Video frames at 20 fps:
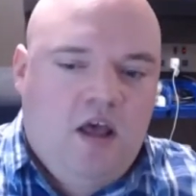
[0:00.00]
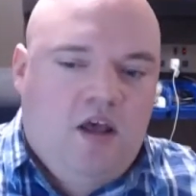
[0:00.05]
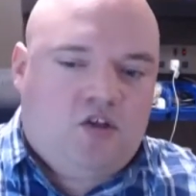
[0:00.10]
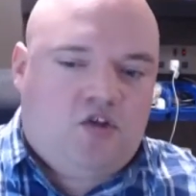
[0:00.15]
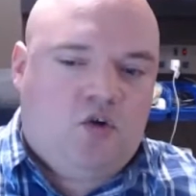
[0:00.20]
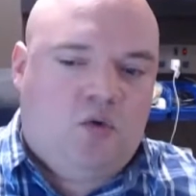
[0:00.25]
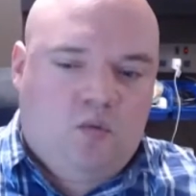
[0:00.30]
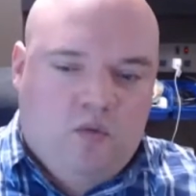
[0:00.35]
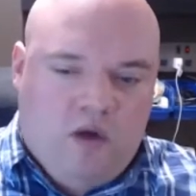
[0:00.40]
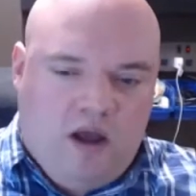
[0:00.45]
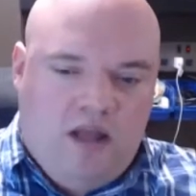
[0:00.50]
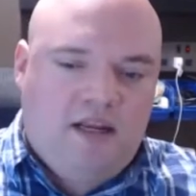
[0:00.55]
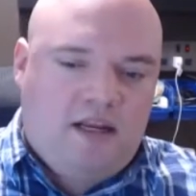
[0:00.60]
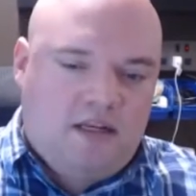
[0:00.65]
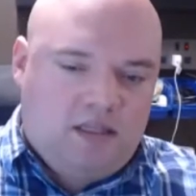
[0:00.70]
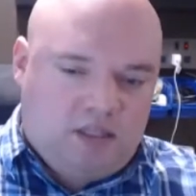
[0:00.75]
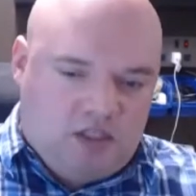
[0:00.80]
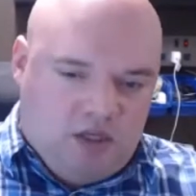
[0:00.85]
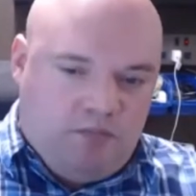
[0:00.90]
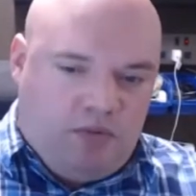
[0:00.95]
So
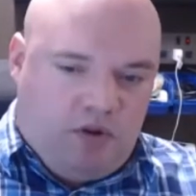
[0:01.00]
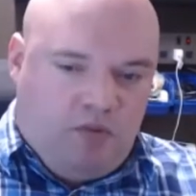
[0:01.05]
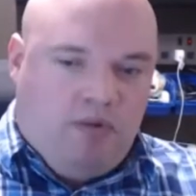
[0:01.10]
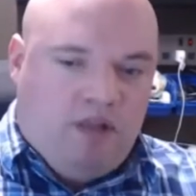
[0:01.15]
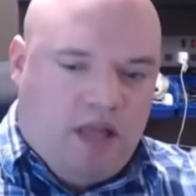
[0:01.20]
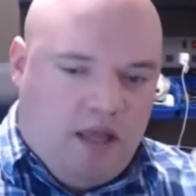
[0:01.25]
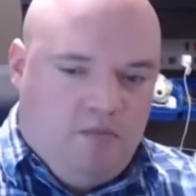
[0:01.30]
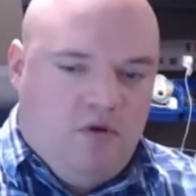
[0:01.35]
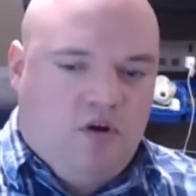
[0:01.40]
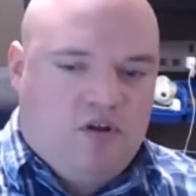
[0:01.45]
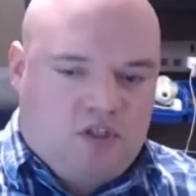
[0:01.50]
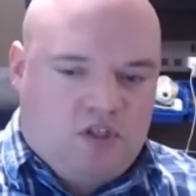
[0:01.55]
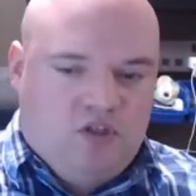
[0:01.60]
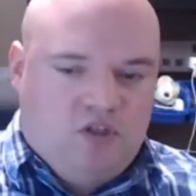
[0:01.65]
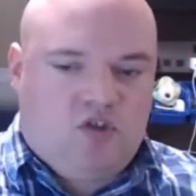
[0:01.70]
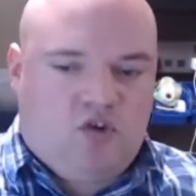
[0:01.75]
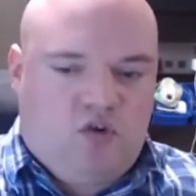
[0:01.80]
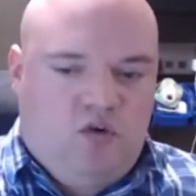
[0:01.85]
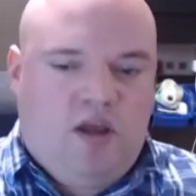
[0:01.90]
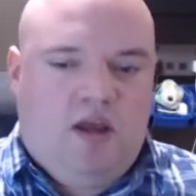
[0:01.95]
running simple playbooks and
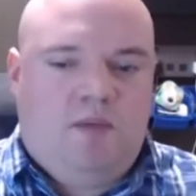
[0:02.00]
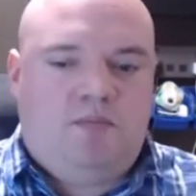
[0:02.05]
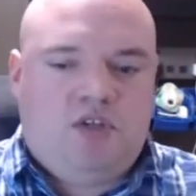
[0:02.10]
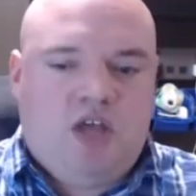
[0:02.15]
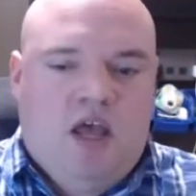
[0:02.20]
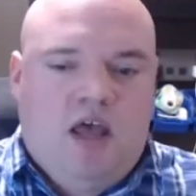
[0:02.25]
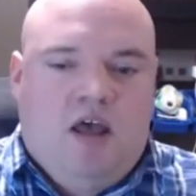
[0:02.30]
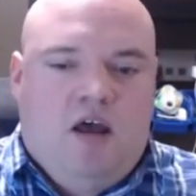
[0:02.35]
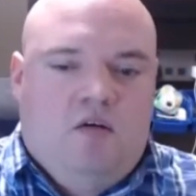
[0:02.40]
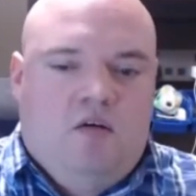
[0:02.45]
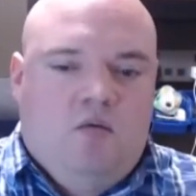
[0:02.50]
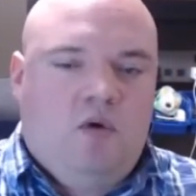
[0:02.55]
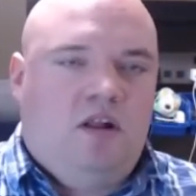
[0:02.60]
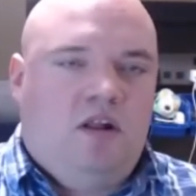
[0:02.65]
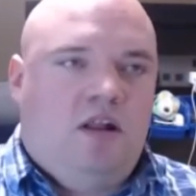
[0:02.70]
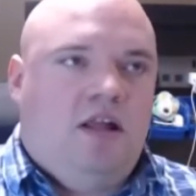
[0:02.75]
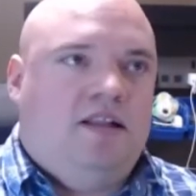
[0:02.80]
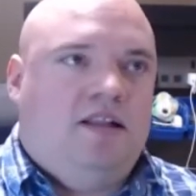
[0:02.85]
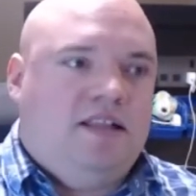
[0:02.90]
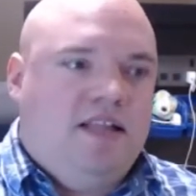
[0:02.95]
scripts
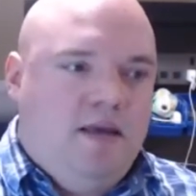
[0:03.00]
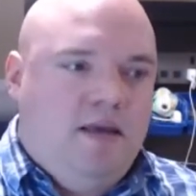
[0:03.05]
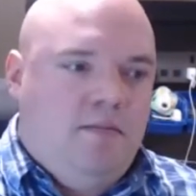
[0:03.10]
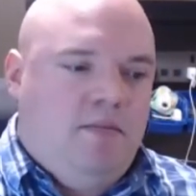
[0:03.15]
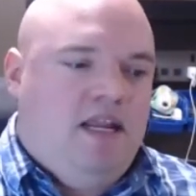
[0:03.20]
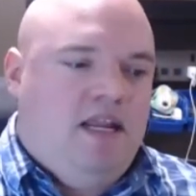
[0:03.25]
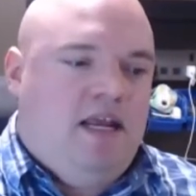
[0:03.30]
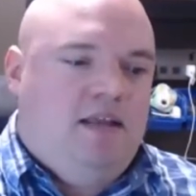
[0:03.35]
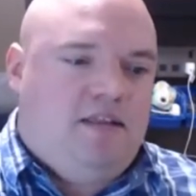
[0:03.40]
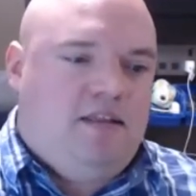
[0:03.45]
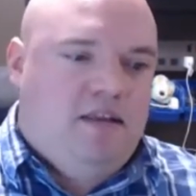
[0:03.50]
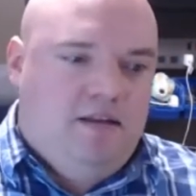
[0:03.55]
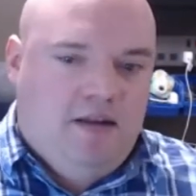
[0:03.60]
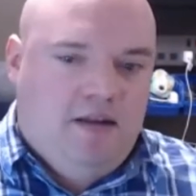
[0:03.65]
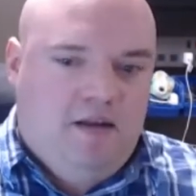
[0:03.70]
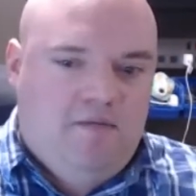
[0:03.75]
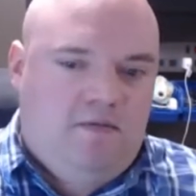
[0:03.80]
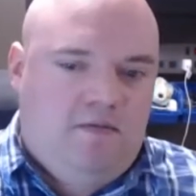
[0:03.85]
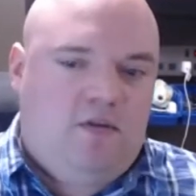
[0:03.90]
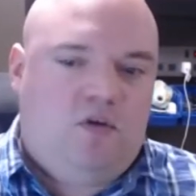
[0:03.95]
will eliminate the
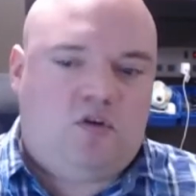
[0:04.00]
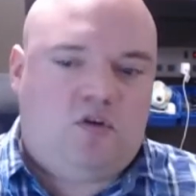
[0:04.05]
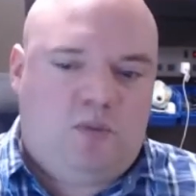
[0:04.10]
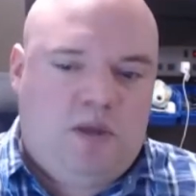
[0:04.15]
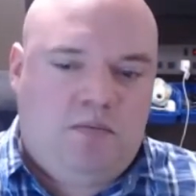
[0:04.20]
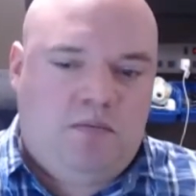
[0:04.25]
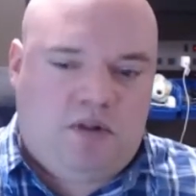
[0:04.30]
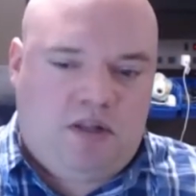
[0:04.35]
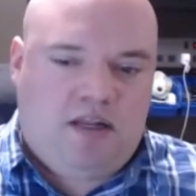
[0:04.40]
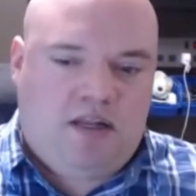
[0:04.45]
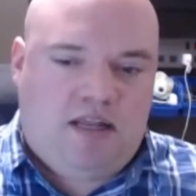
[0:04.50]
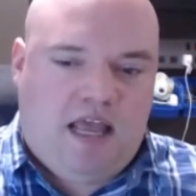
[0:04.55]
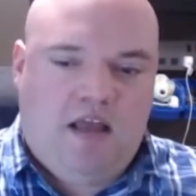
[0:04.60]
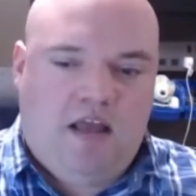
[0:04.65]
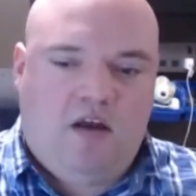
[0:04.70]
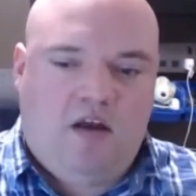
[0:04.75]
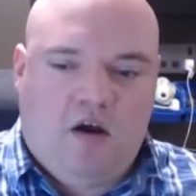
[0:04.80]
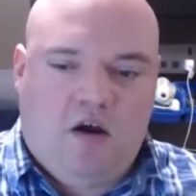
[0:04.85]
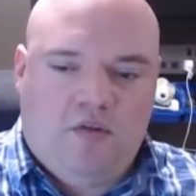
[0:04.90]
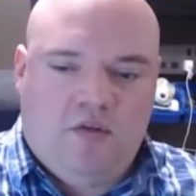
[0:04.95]
need for those people to
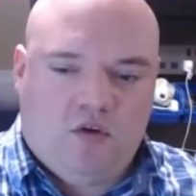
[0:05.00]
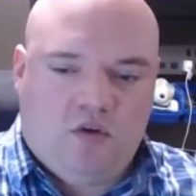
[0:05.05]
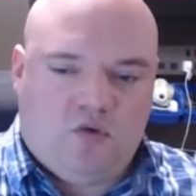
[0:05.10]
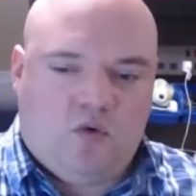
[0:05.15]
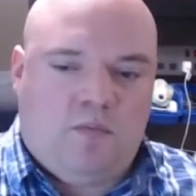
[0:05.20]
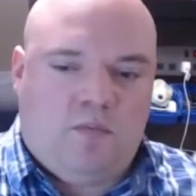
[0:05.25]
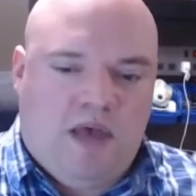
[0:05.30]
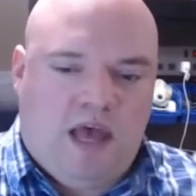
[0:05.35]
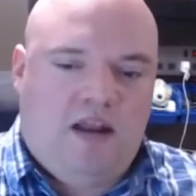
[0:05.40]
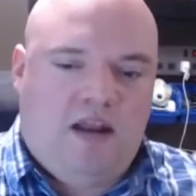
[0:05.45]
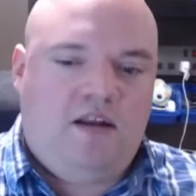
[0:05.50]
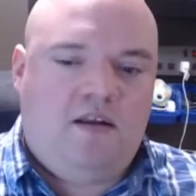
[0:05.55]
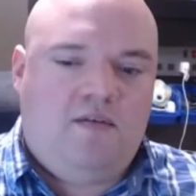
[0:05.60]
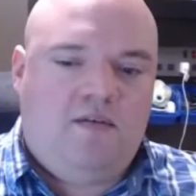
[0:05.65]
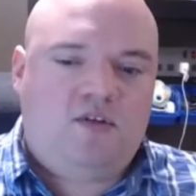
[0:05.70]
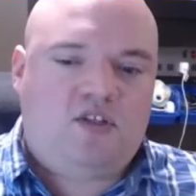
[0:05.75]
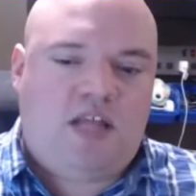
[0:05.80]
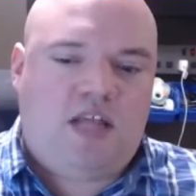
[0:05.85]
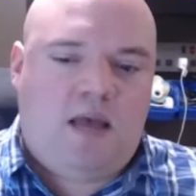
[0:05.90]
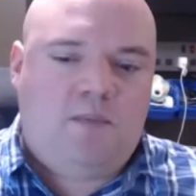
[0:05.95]
take on those repetitive
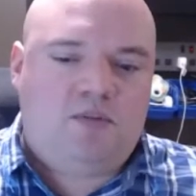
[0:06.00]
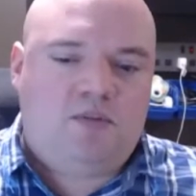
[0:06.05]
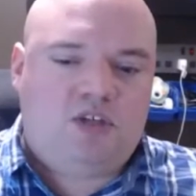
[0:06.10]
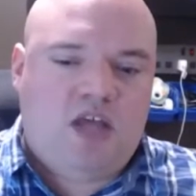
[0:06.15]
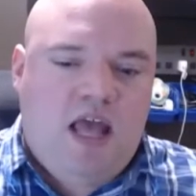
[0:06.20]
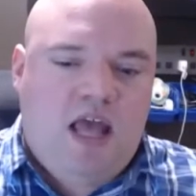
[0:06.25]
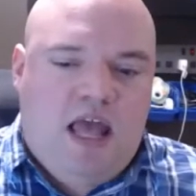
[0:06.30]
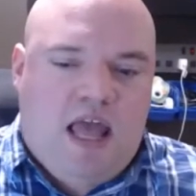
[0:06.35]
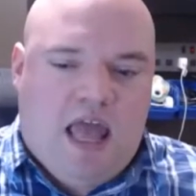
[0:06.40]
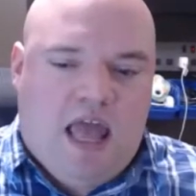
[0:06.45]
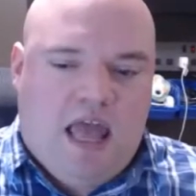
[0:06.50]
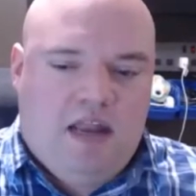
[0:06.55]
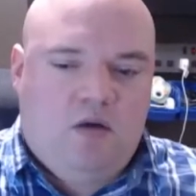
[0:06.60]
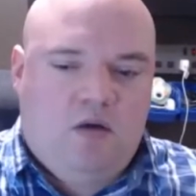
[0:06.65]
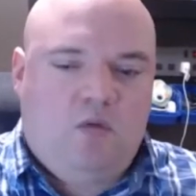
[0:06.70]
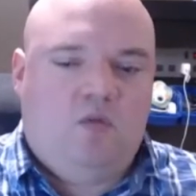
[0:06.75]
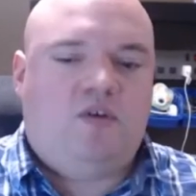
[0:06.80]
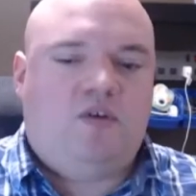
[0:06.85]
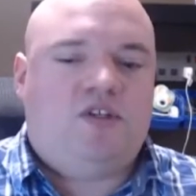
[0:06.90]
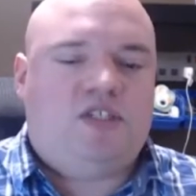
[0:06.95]
steps, and
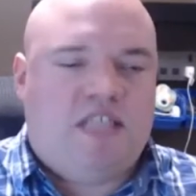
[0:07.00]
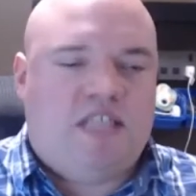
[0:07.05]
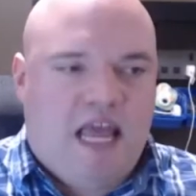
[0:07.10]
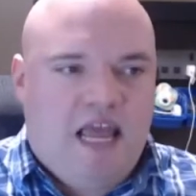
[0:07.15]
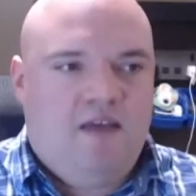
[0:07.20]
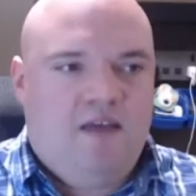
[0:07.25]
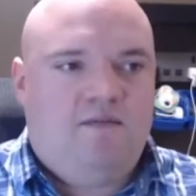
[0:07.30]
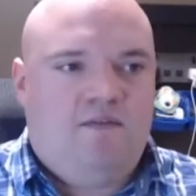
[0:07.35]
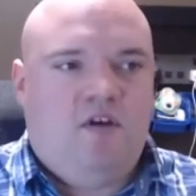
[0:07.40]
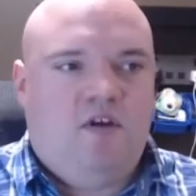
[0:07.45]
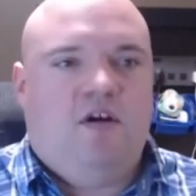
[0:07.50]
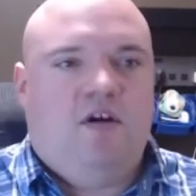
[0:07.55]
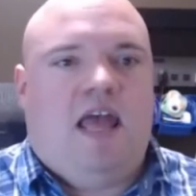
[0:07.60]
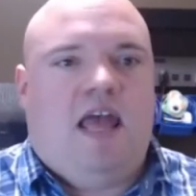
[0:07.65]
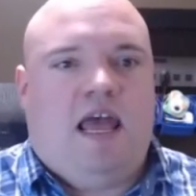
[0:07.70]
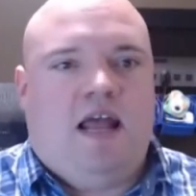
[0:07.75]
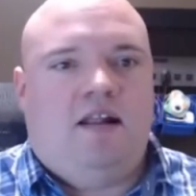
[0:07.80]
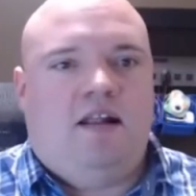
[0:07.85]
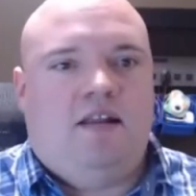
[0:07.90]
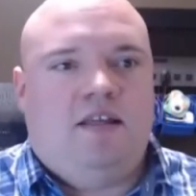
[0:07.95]
it will save your
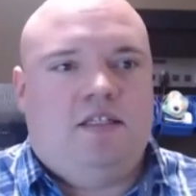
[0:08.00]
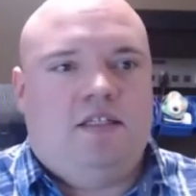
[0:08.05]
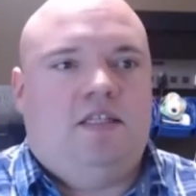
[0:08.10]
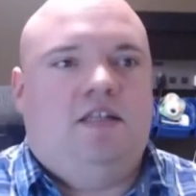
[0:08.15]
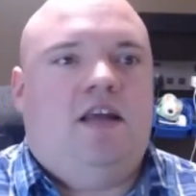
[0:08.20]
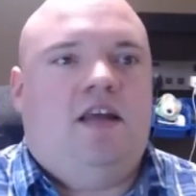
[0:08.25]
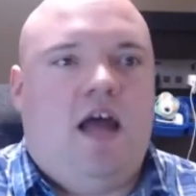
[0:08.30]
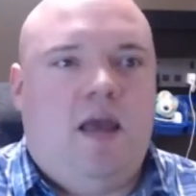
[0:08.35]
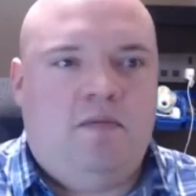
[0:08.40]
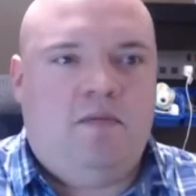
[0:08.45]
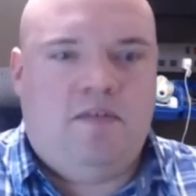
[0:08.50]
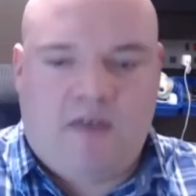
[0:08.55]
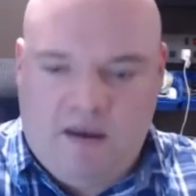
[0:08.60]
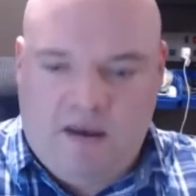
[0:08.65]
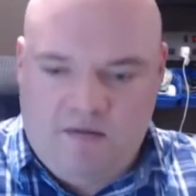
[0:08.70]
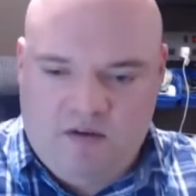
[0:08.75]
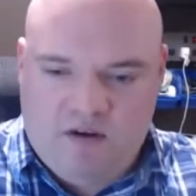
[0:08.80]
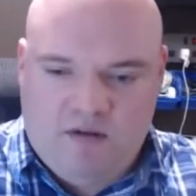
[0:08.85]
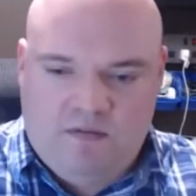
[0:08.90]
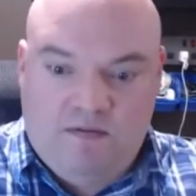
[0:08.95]
analysts the time of
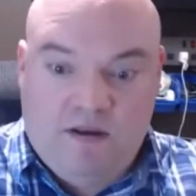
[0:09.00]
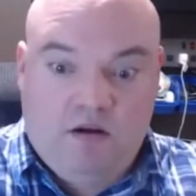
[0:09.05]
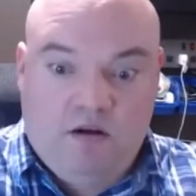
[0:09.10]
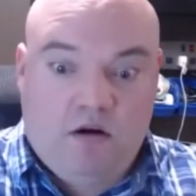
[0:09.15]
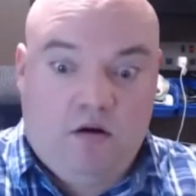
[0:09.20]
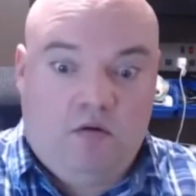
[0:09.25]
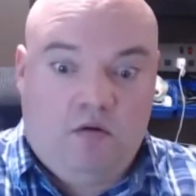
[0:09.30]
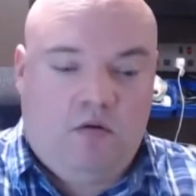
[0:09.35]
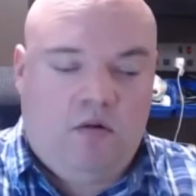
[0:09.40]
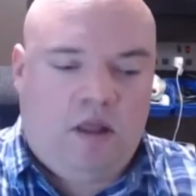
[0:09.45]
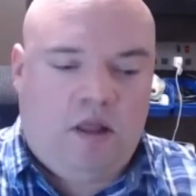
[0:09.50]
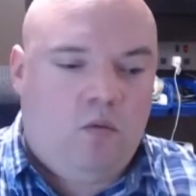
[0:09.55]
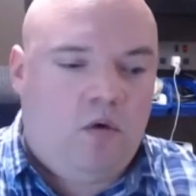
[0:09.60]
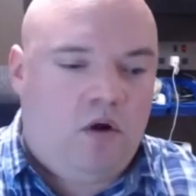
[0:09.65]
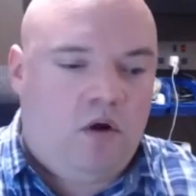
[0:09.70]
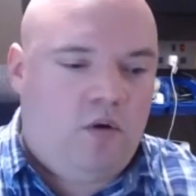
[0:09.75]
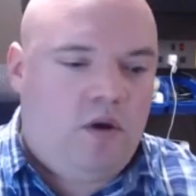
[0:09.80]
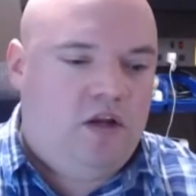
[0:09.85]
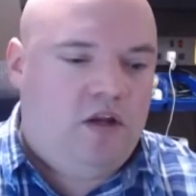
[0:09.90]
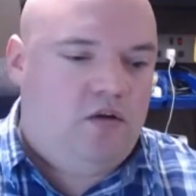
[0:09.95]
having to figure out, well, like,
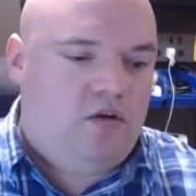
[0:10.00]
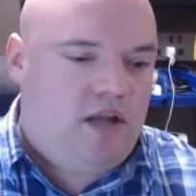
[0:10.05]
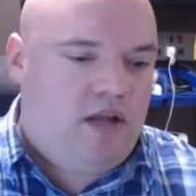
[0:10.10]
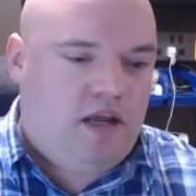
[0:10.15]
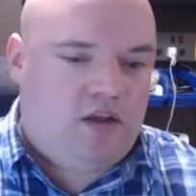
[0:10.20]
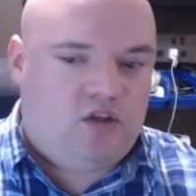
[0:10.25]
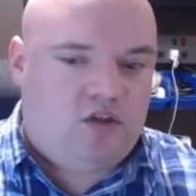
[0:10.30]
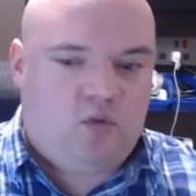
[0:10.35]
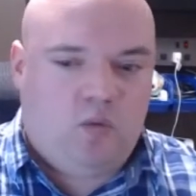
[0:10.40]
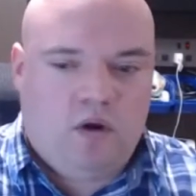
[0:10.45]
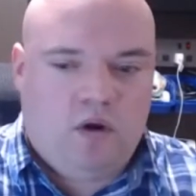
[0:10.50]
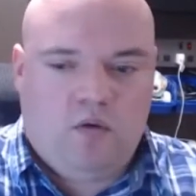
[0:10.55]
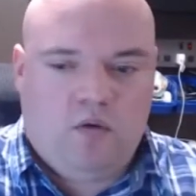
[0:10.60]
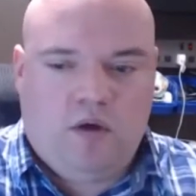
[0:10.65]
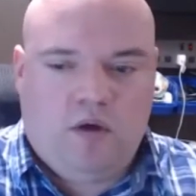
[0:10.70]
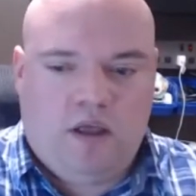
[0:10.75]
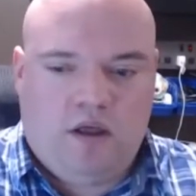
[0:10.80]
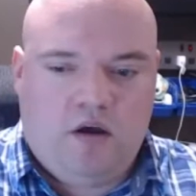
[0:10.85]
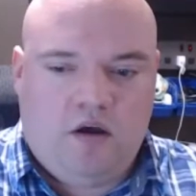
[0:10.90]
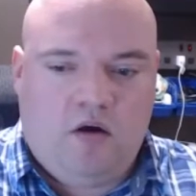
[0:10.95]
what do I do next? Where do
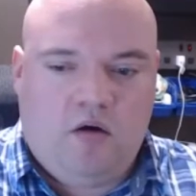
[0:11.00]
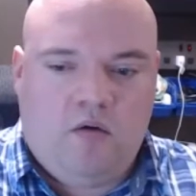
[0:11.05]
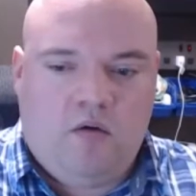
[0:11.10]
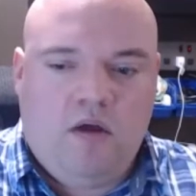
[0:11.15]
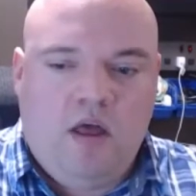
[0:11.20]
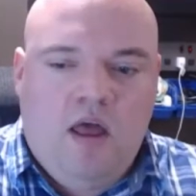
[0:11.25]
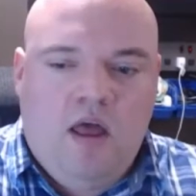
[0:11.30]
I go?